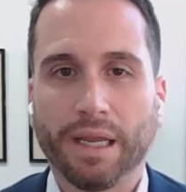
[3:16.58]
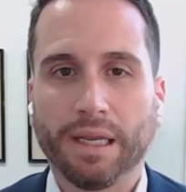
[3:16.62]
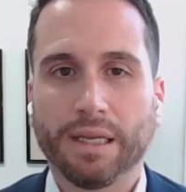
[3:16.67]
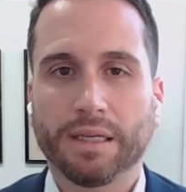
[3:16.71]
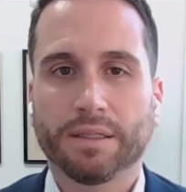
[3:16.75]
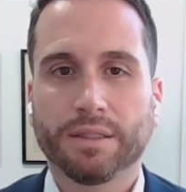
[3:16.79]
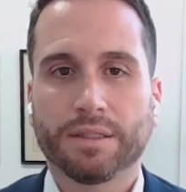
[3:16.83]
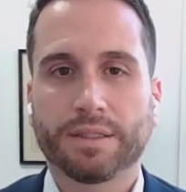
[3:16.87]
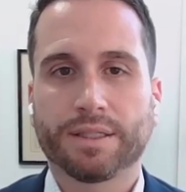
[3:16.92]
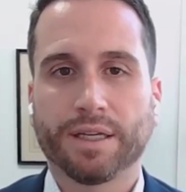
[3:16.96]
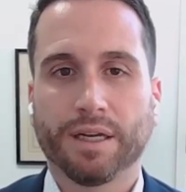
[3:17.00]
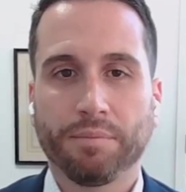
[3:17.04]

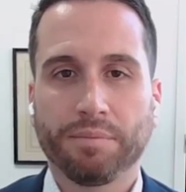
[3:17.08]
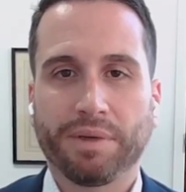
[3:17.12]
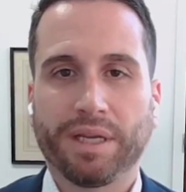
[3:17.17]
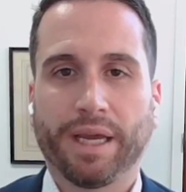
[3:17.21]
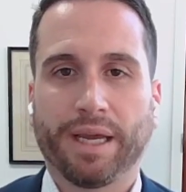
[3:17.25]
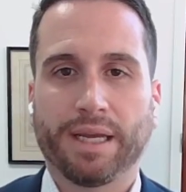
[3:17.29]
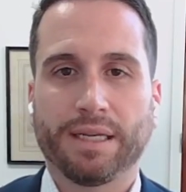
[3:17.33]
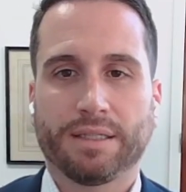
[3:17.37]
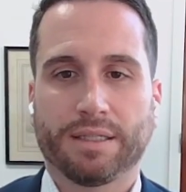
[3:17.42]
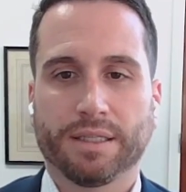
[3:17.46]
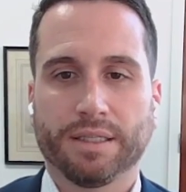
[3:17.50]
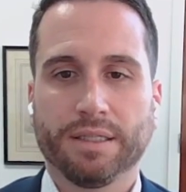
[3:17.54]
In some
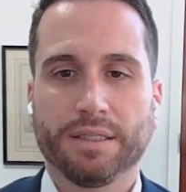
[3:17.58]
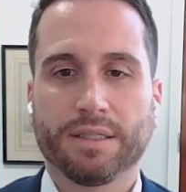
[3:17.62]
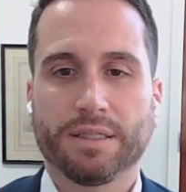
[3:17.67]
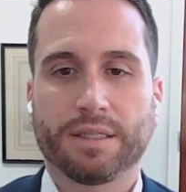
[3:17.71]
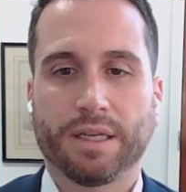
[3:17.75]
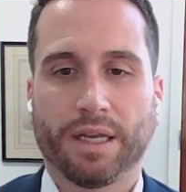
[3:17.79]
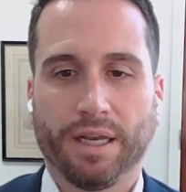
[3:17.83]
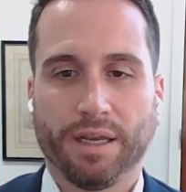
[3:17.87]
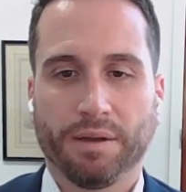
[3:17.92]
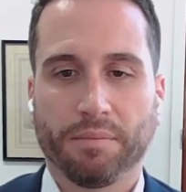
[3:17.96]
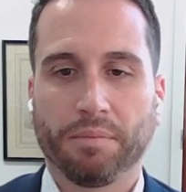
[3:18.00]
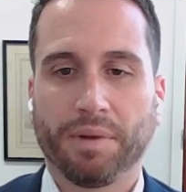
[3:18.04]

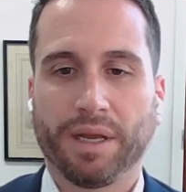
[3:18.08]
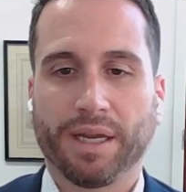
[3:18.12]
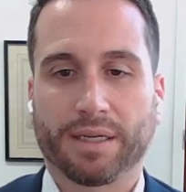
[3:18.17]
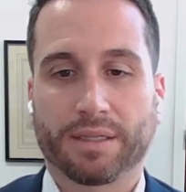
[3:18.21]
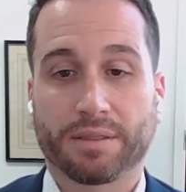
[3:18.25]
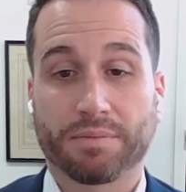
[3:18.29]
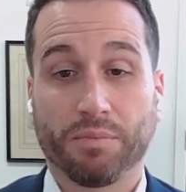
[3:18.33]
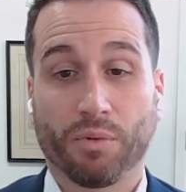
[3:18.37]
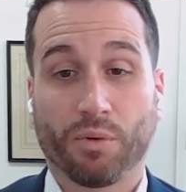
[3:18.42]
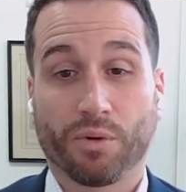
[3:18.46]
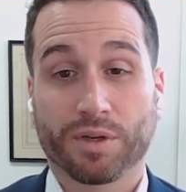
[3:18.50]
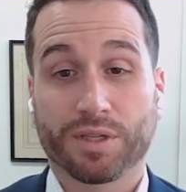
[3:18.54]
cases, it
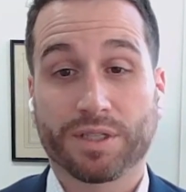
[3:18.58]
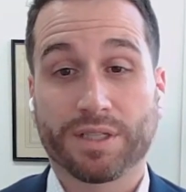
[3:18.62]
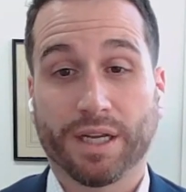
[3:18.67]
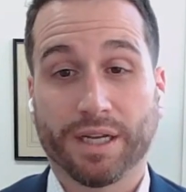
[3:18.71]
makes more